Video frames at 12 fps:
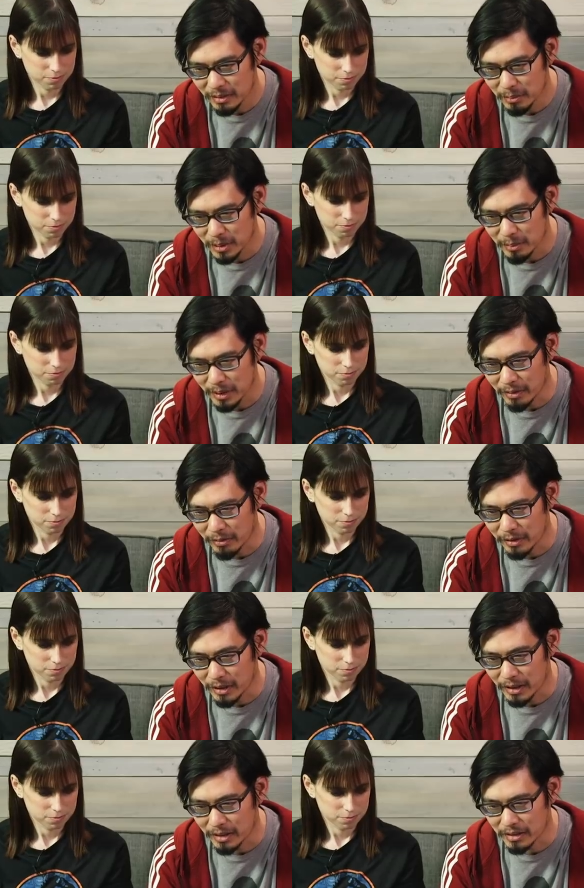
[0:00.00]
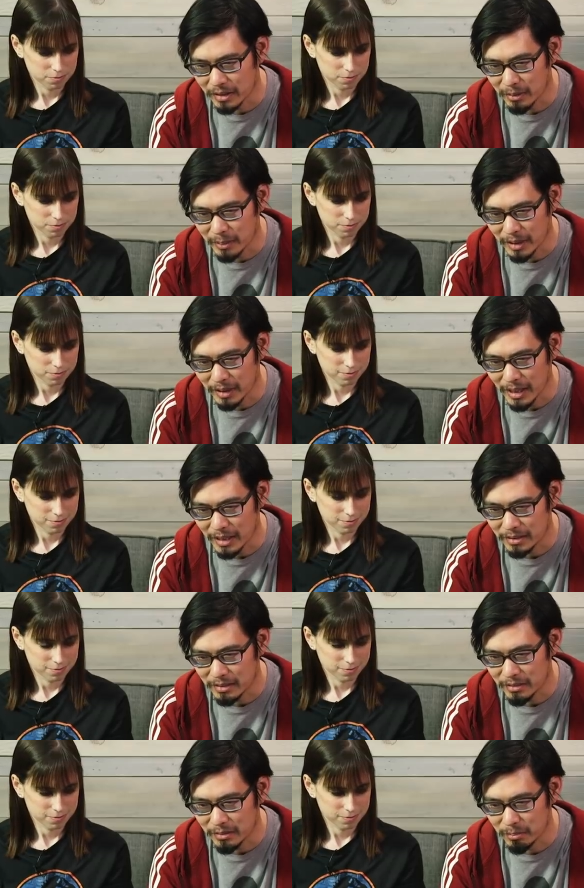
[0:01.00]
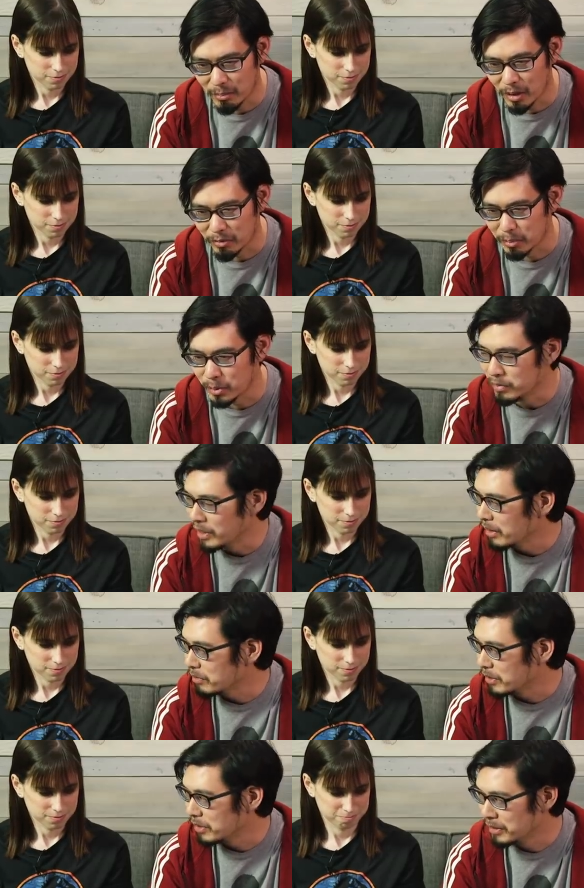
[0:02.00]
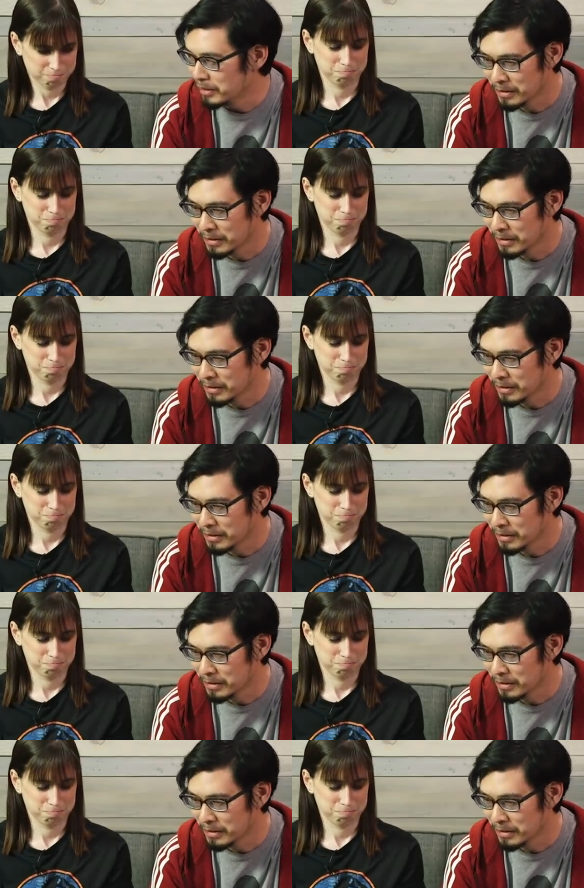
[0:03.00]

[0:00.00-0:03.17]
Speaker 1: Almost make it feel like this is going to be the last Marvel movie ever.